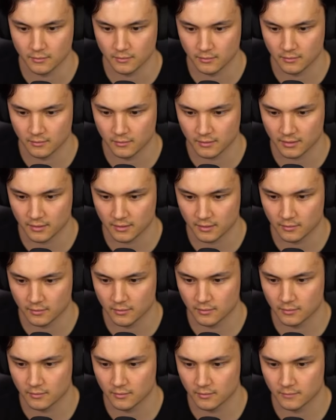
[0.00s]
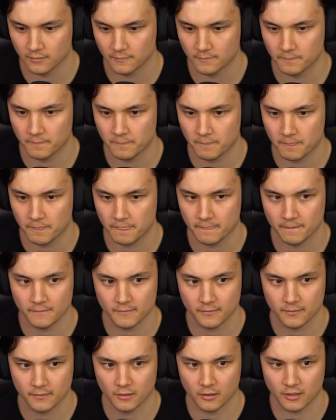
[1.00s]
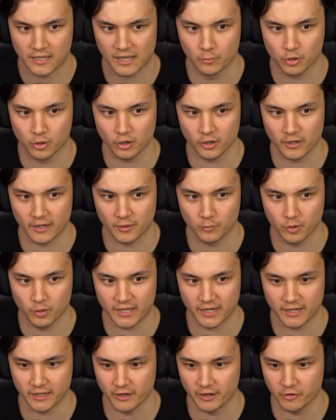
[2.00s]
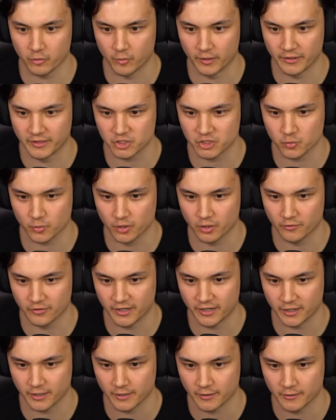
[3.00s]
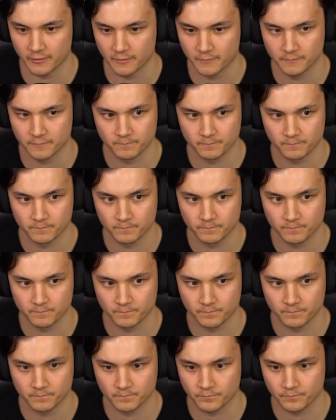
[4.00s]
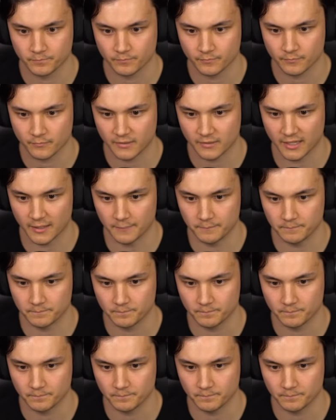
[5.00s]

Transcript: Yeah, he's on top. There's two on top. Okay, we'll get another one. There's one over here. Right here. Yep.